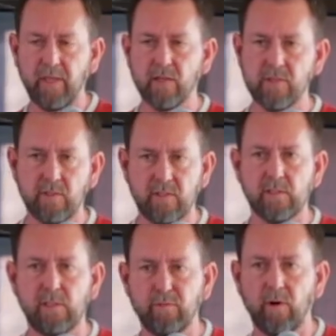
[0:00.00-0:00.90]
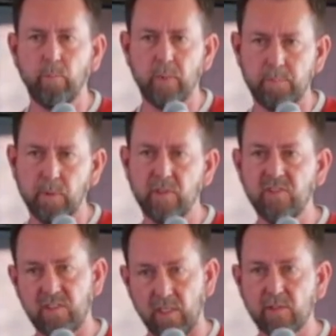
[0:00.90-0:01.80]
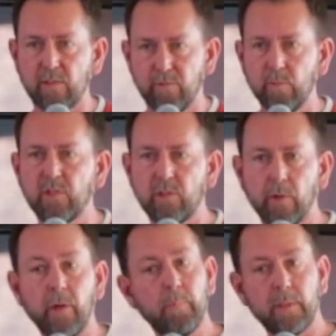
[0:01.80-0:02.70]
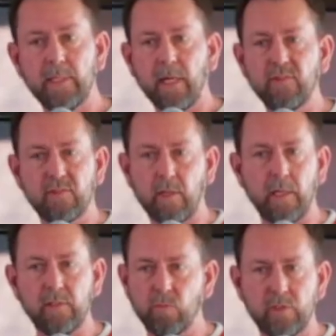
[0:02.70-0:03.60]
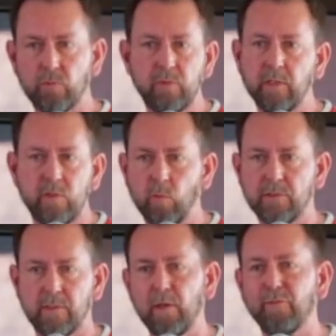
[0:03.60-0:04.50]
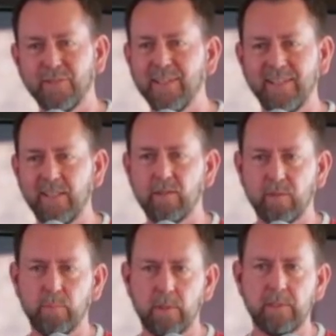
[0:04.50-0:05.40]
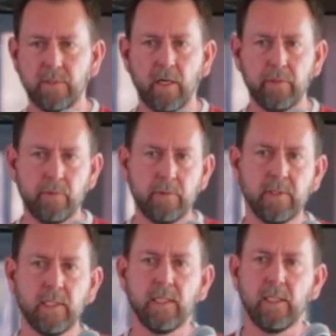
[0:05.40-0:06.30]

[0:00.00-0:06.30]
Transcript: 1,065 people, and 6 of them showed up at the 8th stage, which really wasn't enough to get any complete data on.